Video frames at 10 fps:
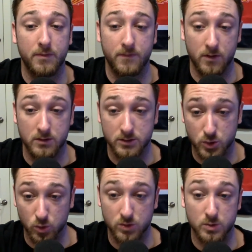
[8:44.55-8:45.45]
for
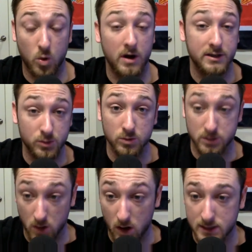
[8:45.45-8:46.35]
duels won and
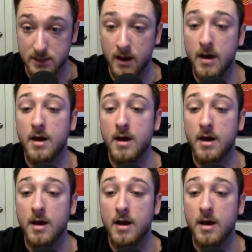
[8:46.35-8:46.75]
duels lost.